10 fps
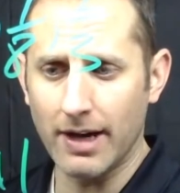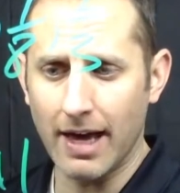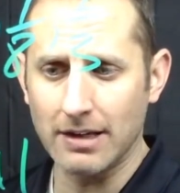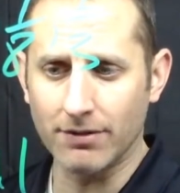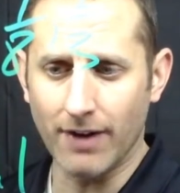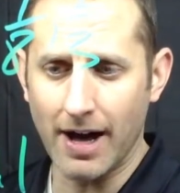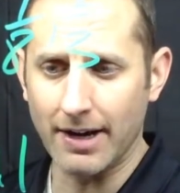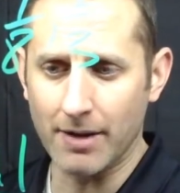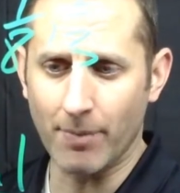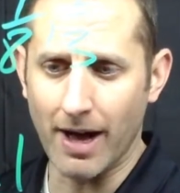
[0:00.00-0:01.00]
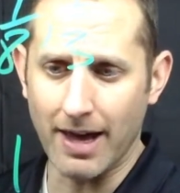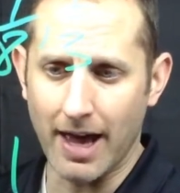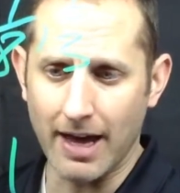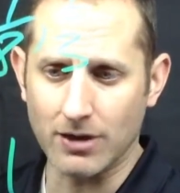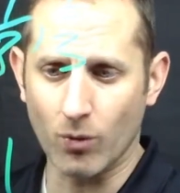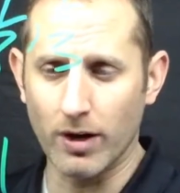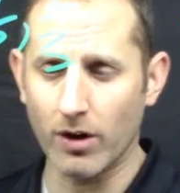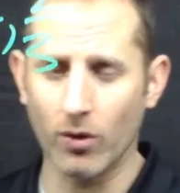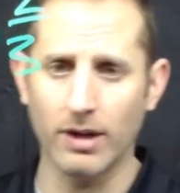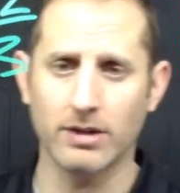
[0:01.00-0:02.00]
and divided it by 8, we
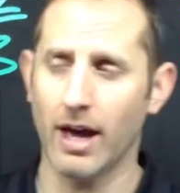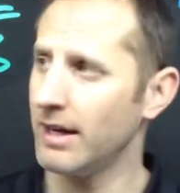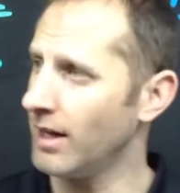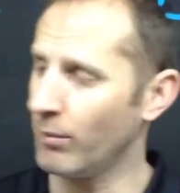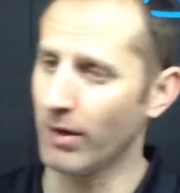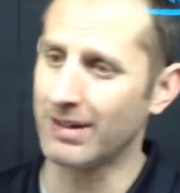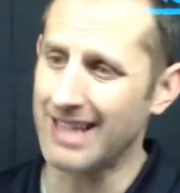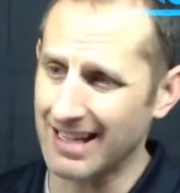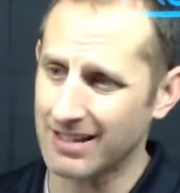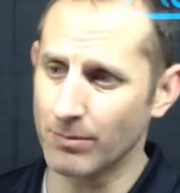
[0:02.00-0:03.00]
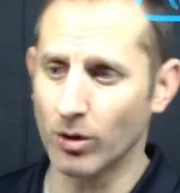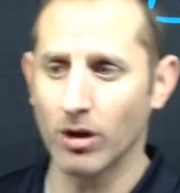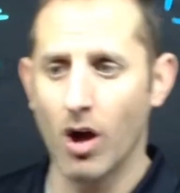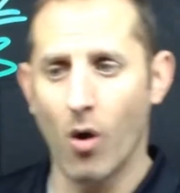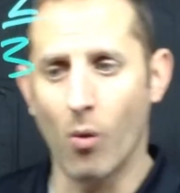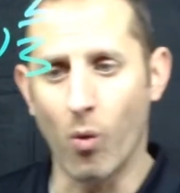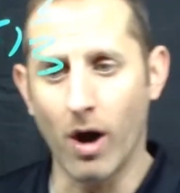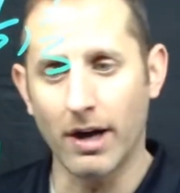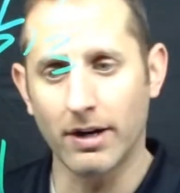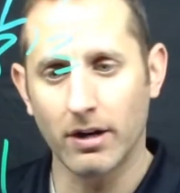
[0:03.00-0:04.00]
are going to end up with decimal
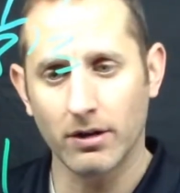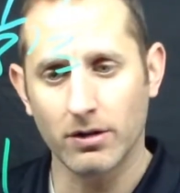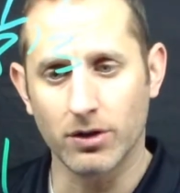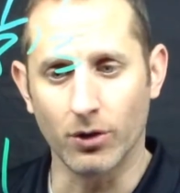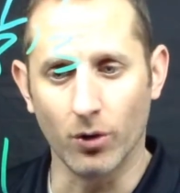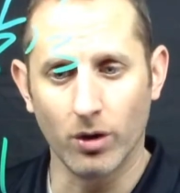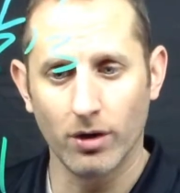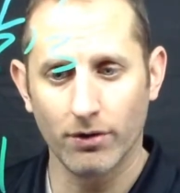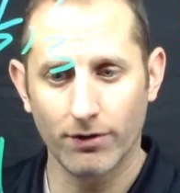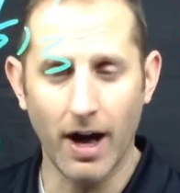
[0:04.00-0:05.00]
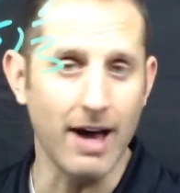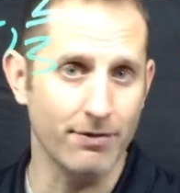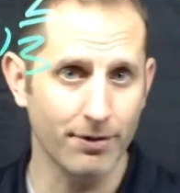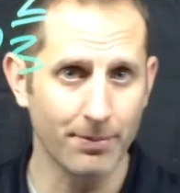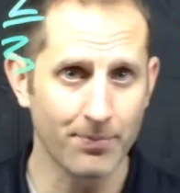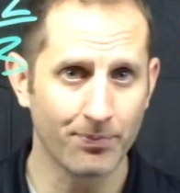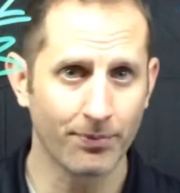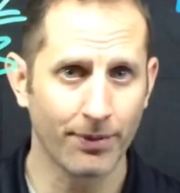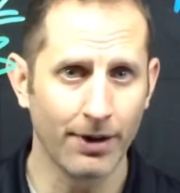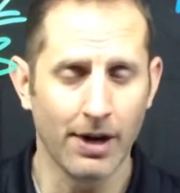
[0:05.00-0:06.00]
125.
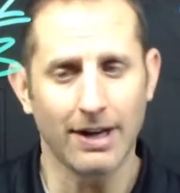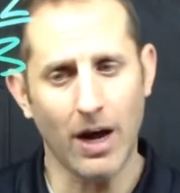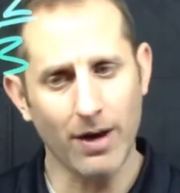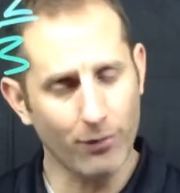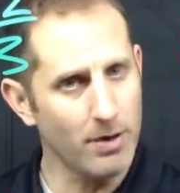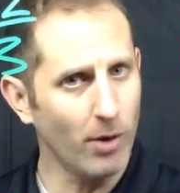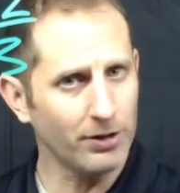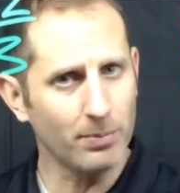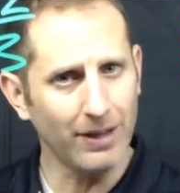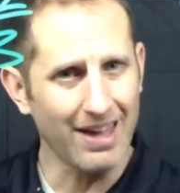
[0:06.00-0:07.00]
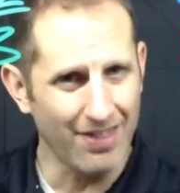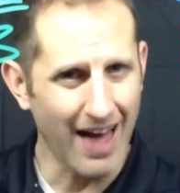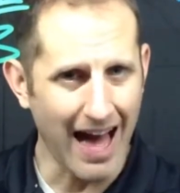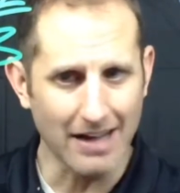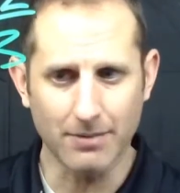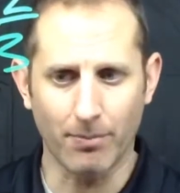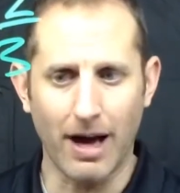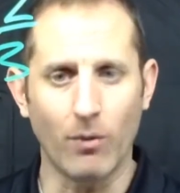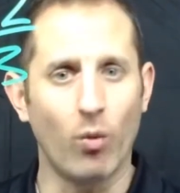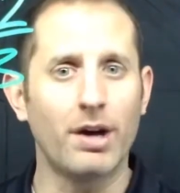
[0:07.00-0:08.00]
Now, if we multiply that
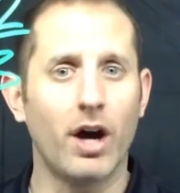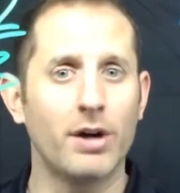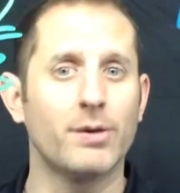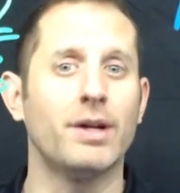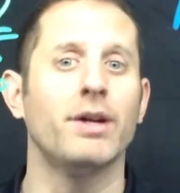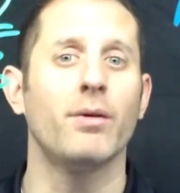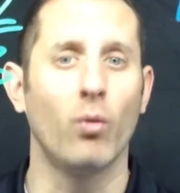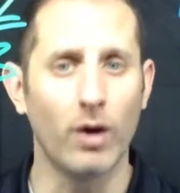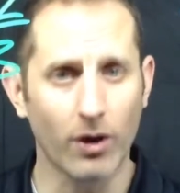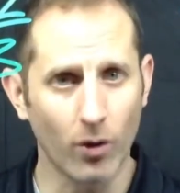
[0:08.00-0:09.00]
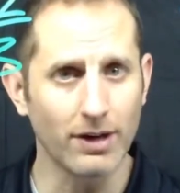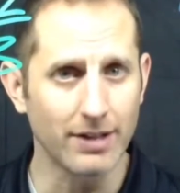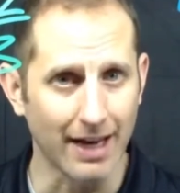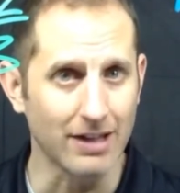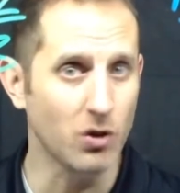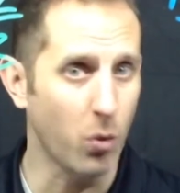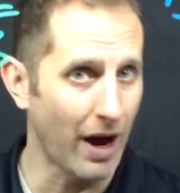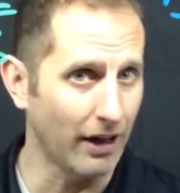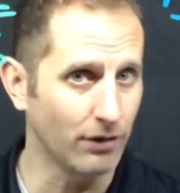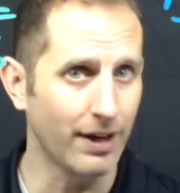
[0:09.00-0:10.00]
by 100, we're going to get
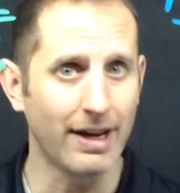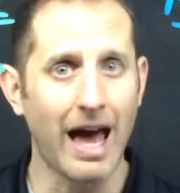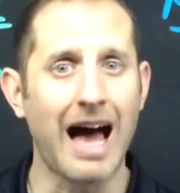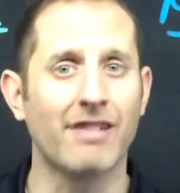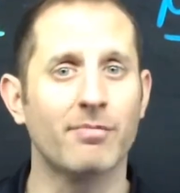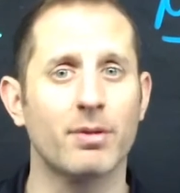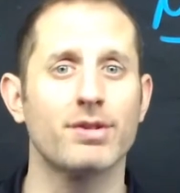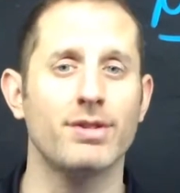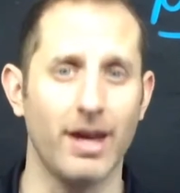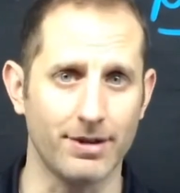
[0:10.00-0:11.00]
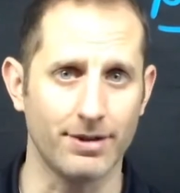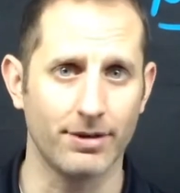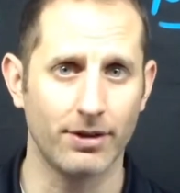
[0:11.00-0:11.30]
12.5%.